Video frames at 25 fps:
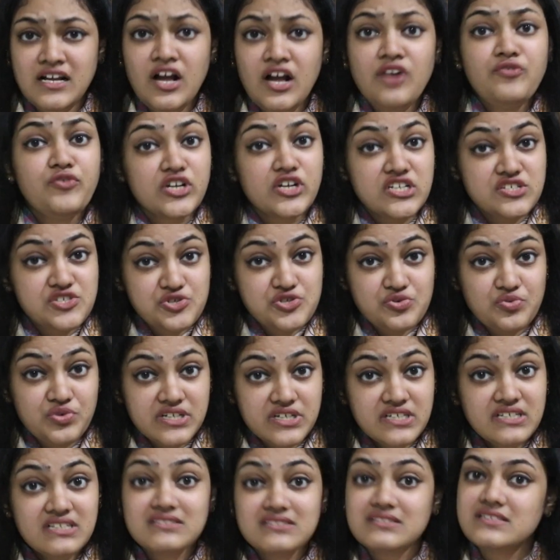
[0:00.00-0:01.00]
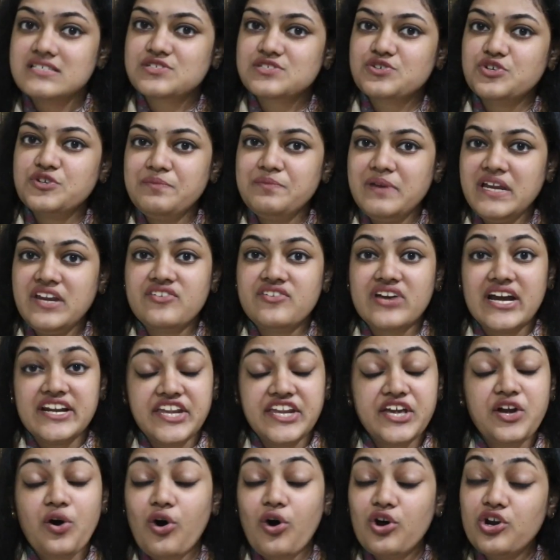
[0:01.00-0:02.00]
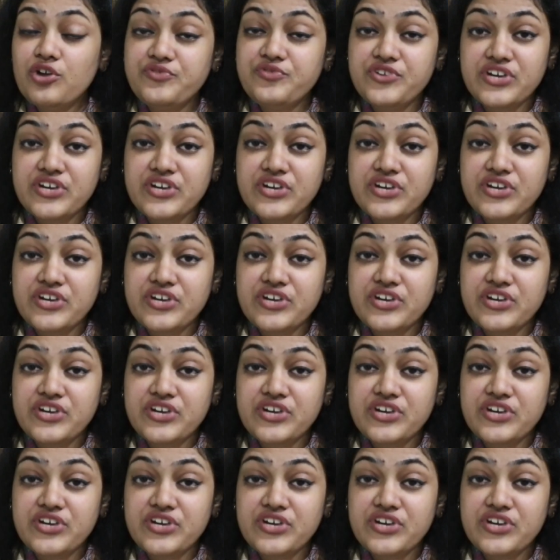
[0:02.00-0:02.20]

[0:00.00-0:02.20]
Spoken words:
For a student, this could mean writing all of